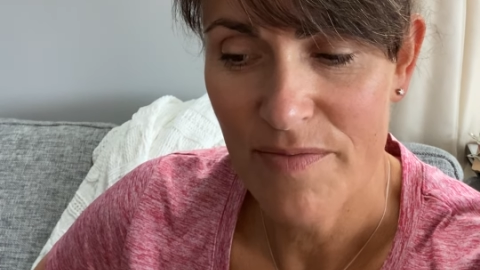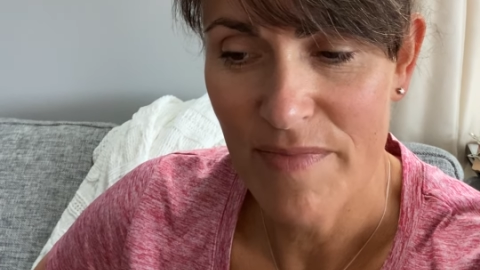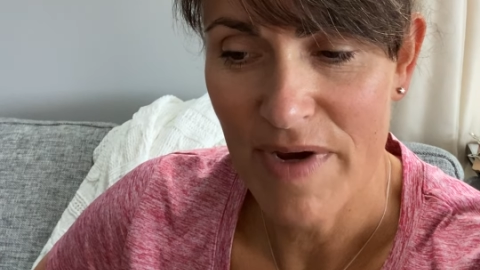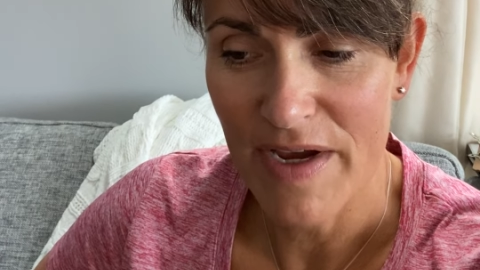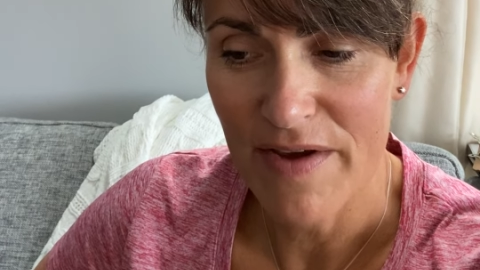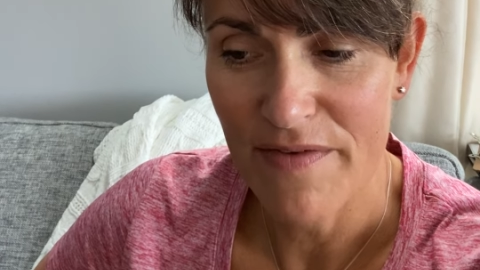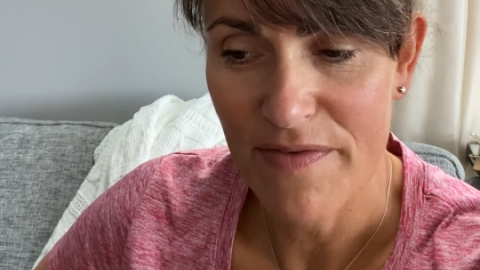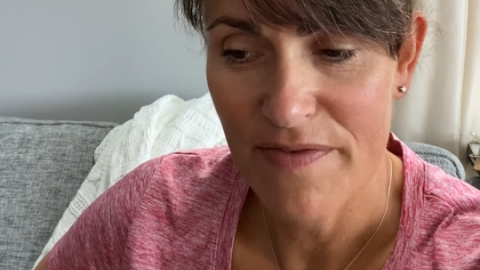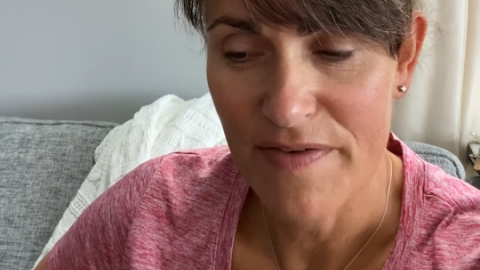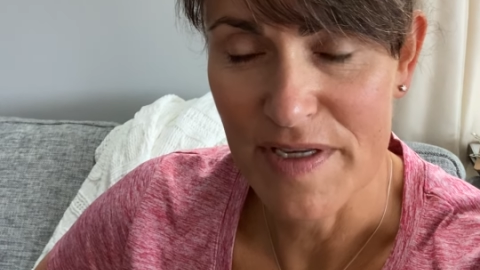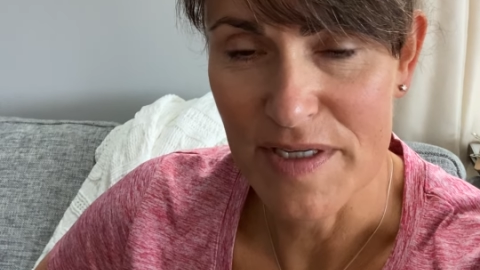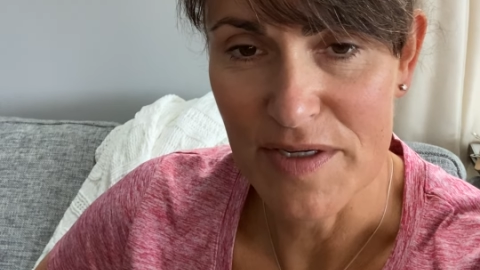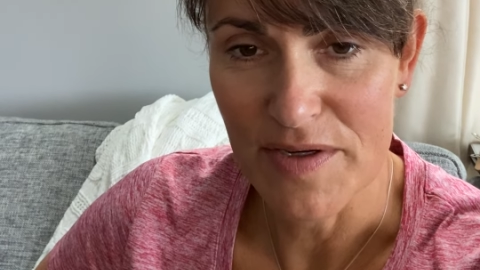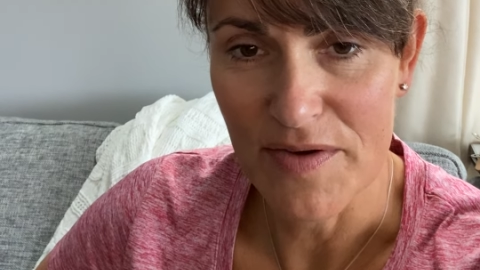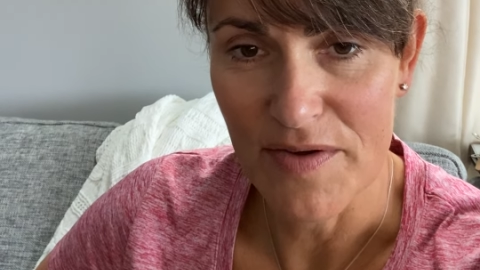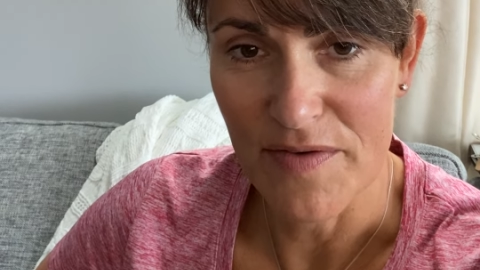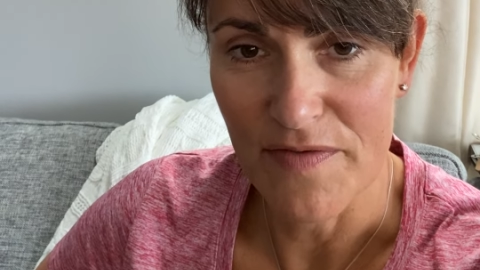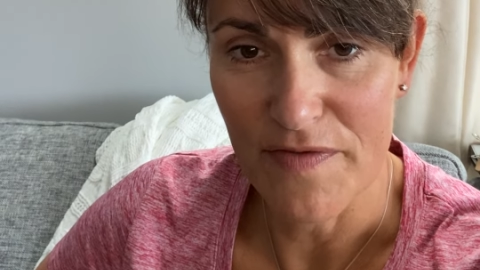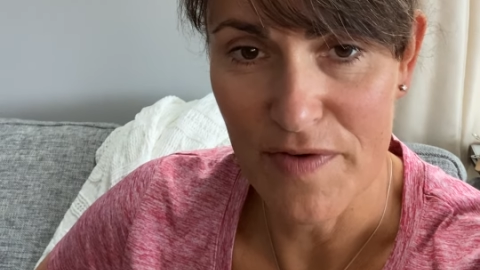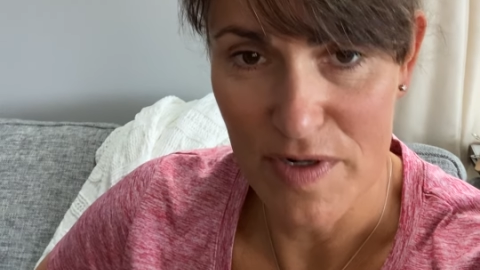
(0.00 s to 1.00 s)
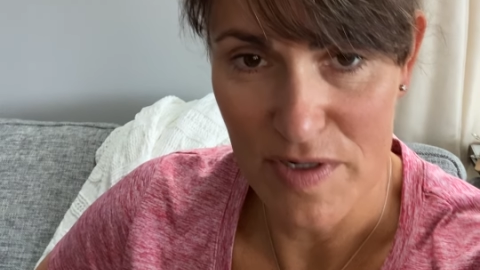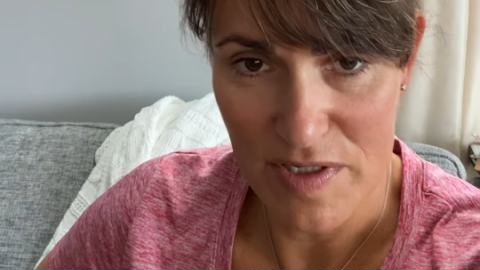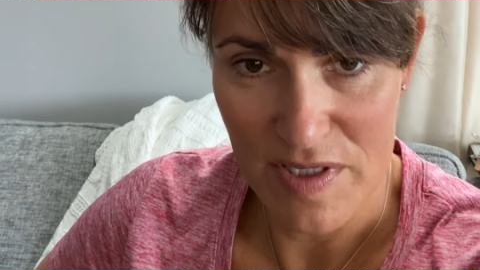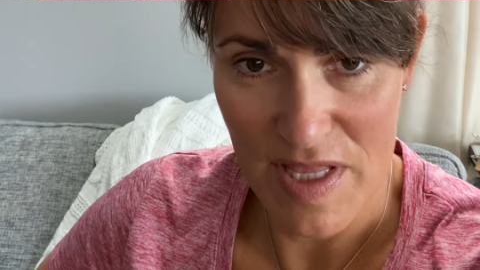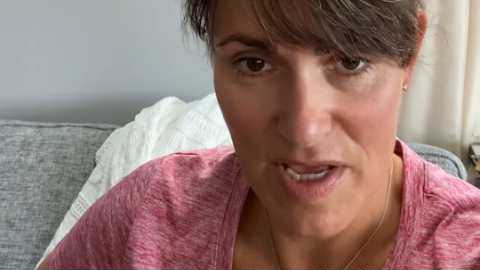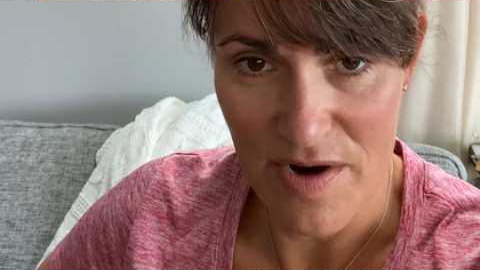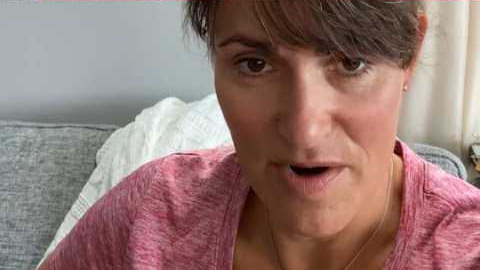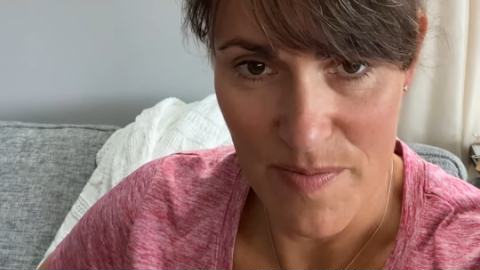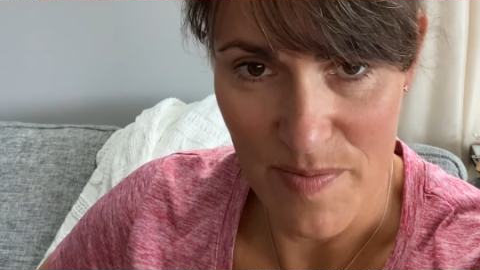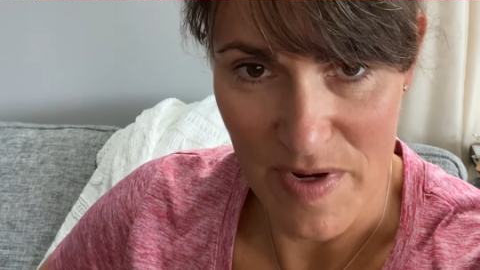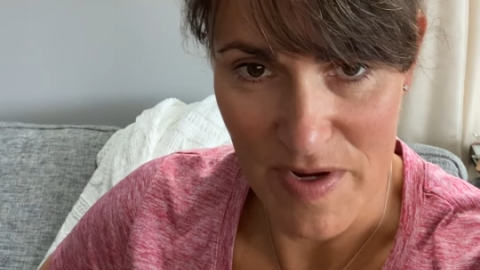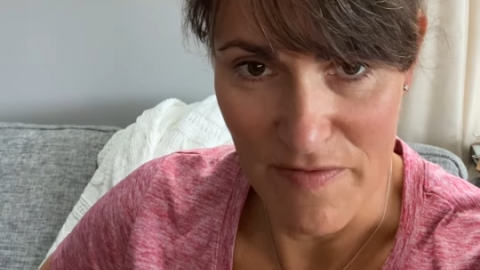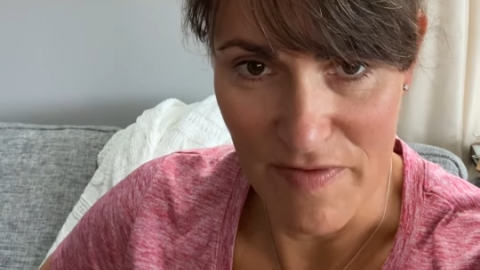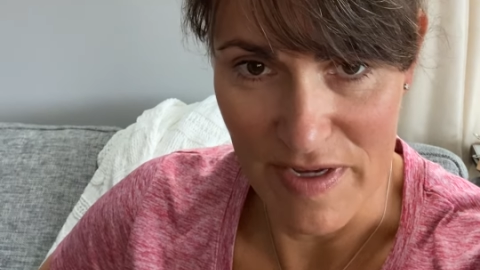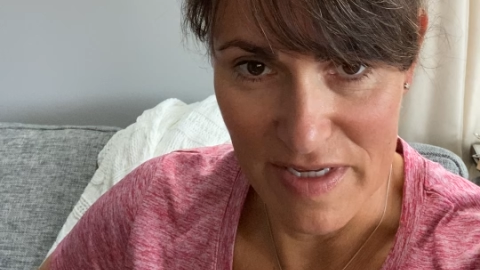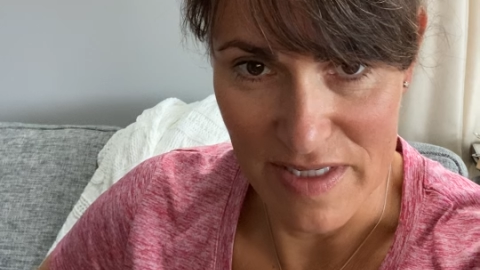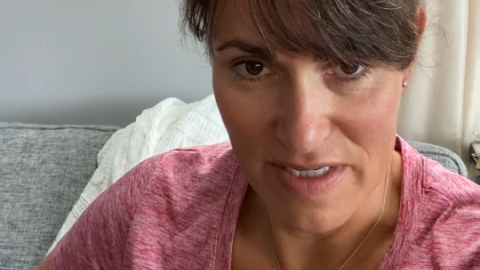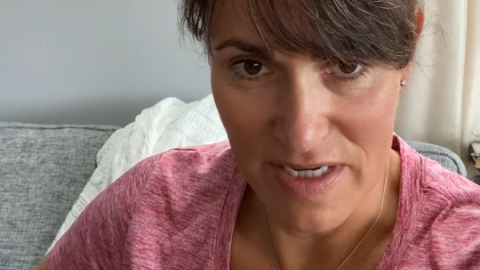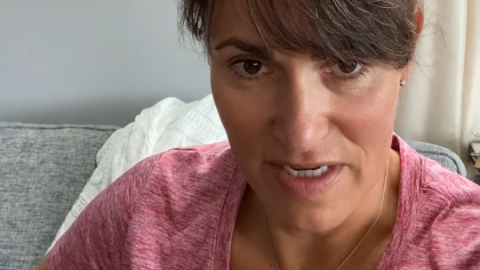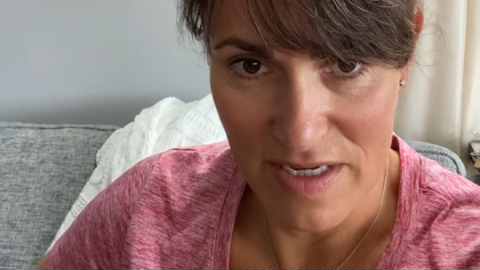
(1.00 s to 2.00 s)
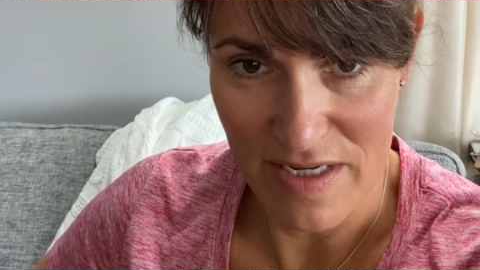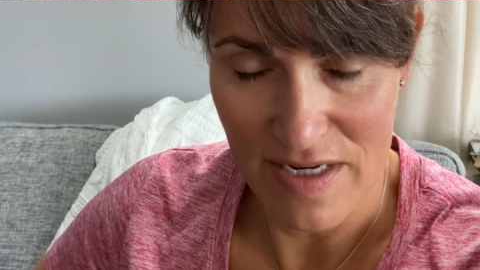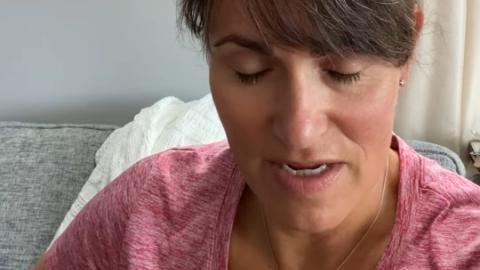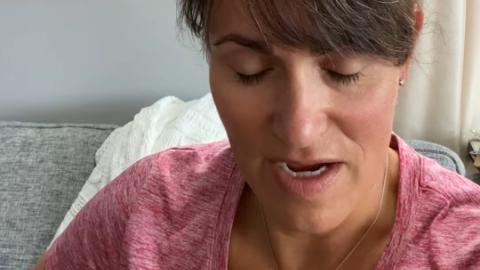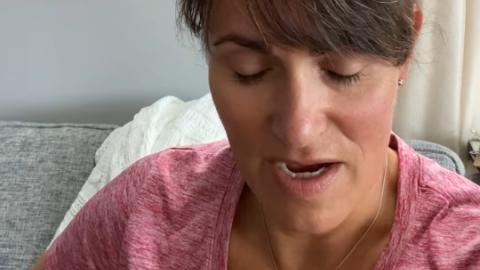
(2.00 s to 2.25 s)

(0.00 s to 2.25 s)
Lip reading: my physical first therapy visit